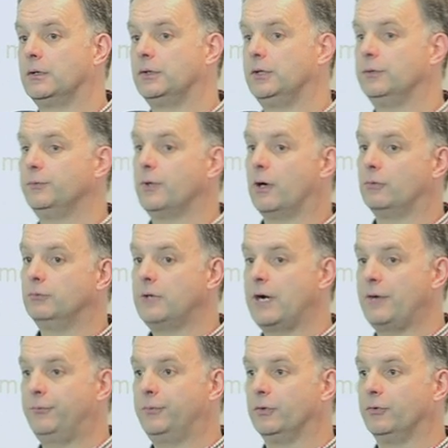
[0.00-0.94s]
You've not
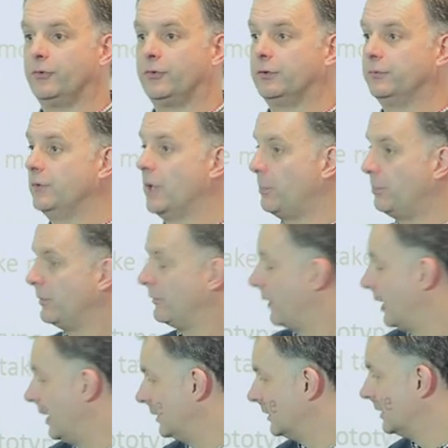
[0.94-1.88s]
referenced, you've not
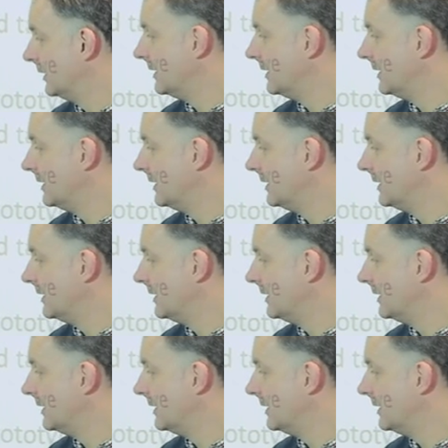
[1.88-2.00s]
provided